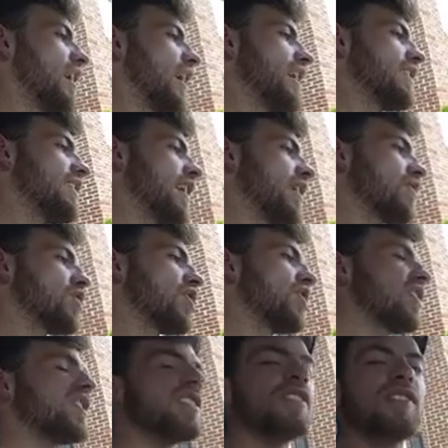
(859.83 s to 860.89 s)
it sounds
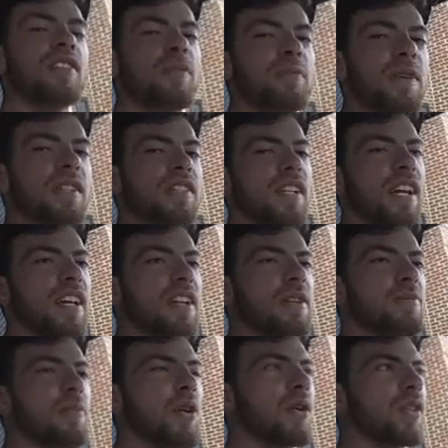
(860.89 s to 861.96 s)
good. Super
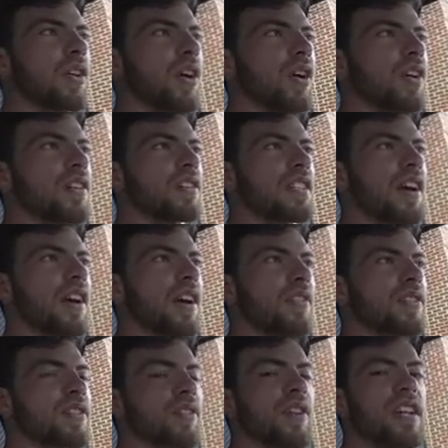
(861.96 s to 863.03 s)
excited. Both cars now have
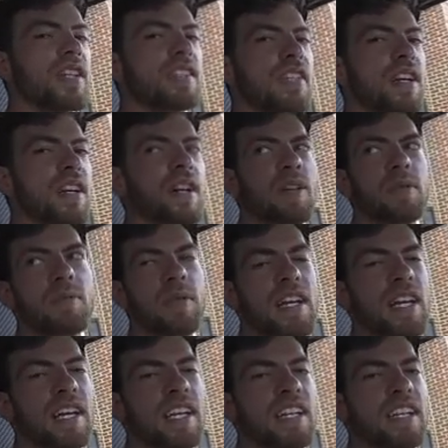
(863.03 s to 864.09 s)
screens in them,
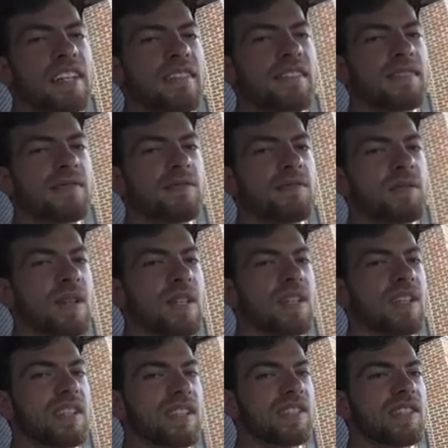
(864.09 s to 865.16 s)
and
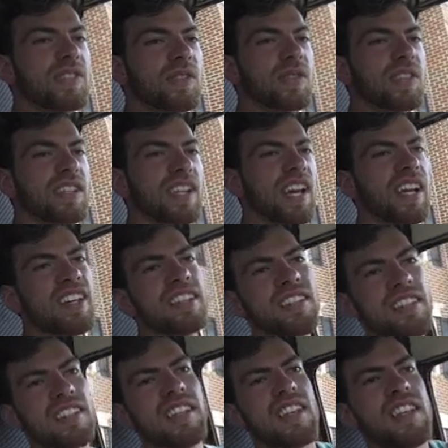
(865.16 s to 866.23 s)
it's real
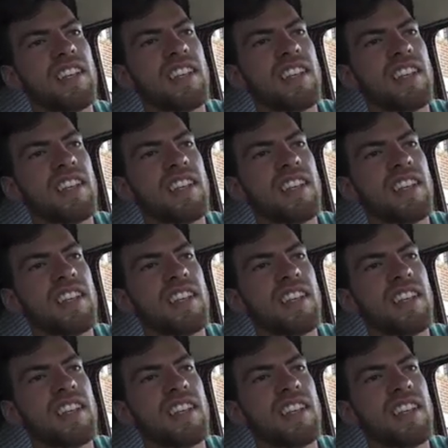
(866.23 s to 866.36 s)
nice.